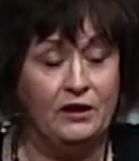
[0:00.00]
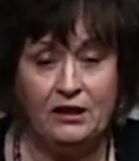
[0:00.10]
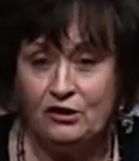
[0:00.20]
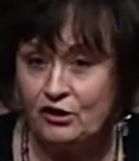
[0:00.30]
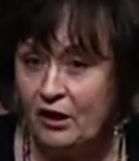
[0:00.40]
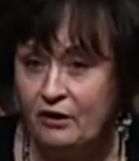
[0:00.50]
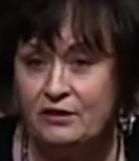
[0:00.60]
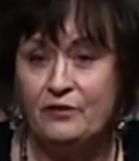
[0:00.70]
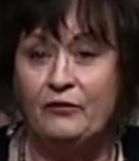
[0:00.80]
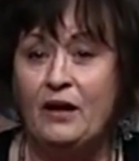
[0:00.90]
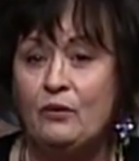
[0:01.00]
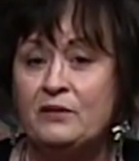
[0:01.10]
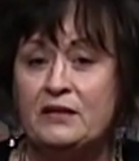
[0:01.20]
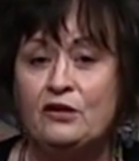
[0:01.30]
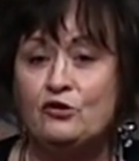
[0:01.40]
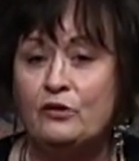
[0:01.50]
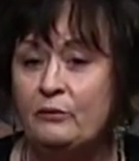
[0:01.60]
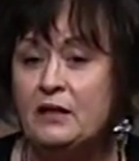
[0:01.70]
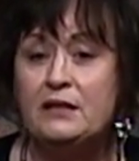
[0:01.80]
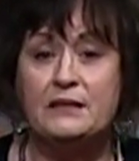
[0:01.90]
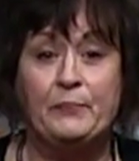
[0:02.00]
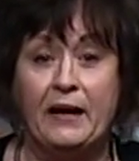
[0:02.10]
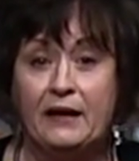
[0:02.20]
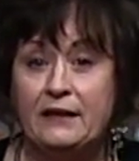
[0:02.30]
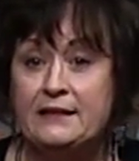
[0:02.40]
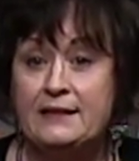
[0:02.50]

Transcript: King Jehoshaphat was in a tremendous battle and